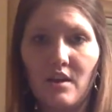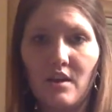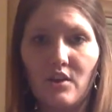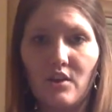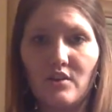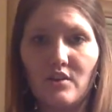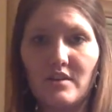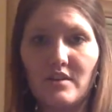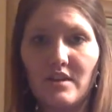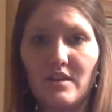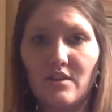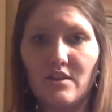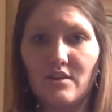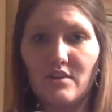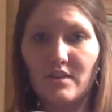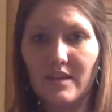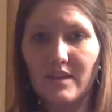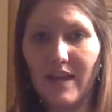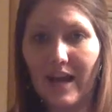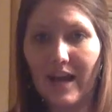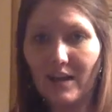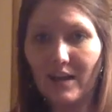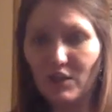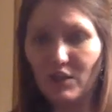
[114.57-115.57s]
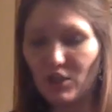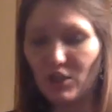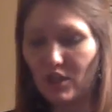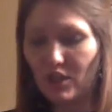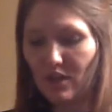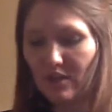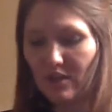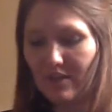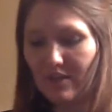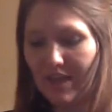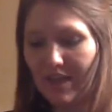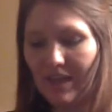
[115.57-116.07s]
You'll see there's a notch here,
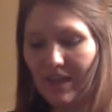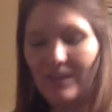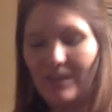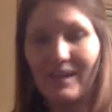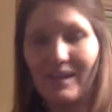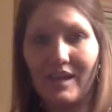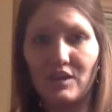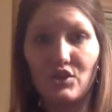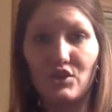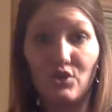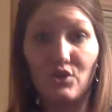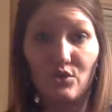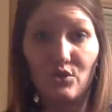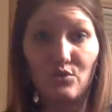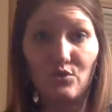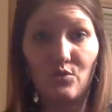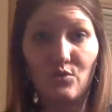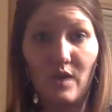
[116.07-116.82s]
and that notch goes